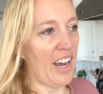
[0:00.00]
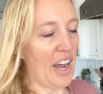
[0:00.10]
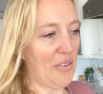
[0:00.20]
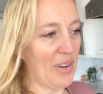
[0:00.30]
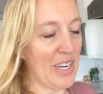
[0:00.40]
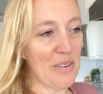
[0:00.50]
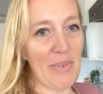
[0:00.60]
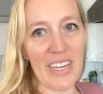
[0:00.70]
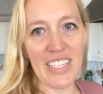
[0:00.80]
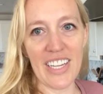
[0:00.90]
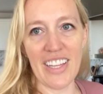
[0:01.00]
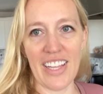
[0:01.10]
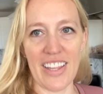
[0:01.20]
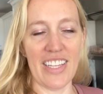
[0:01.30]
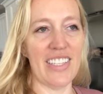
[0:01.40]
I wanted to mention
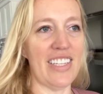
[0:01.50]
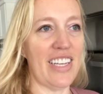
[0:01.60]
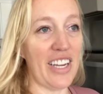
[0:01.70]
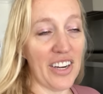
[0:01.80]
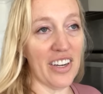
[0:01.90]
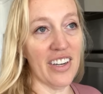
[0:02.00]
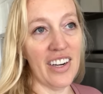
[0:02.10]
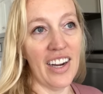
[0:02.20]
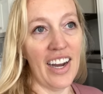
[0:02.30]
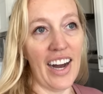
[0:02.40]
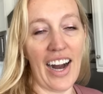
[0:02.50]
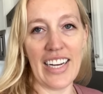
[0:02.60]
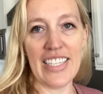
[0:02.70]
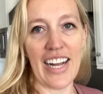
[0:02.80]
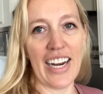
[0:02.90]
that this year, I
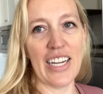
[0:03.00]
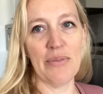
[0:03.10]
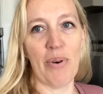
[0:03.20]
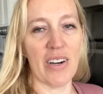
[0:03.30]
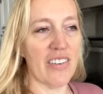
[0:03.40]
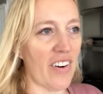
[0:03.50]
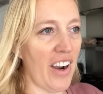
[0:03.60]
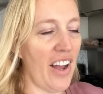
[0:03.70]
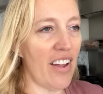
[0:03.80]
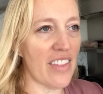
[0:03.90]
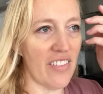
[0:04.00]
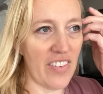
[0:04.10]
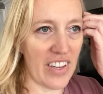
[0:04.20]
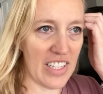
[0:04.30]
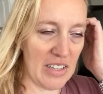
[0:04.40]
decided as part of our health and
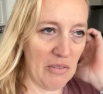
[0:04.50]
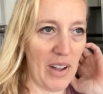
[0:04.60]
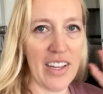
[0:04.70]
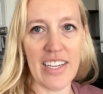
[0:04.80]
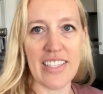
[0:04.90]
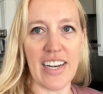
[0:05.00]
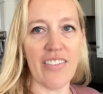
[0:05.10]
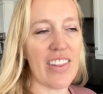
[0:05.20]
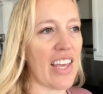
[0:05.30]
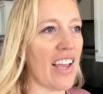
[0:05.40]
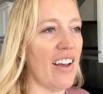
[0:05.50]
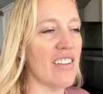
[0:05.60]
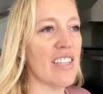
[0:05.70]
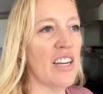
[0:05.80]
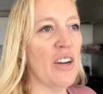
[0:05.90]
fitness and wellness and everything
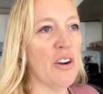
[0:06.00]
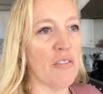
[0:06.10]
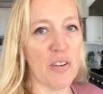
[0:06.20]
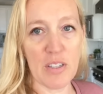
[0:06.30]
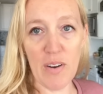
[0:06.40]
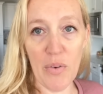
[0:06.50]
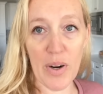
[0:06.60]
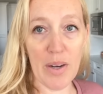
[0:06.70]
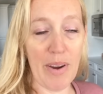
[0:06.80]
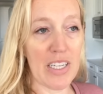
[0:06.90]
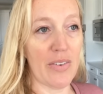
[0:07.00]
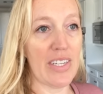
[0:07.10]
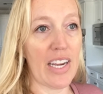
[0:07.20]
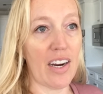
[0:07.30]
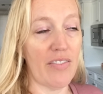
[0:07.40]
else, first of all, we're gonna make sure we take our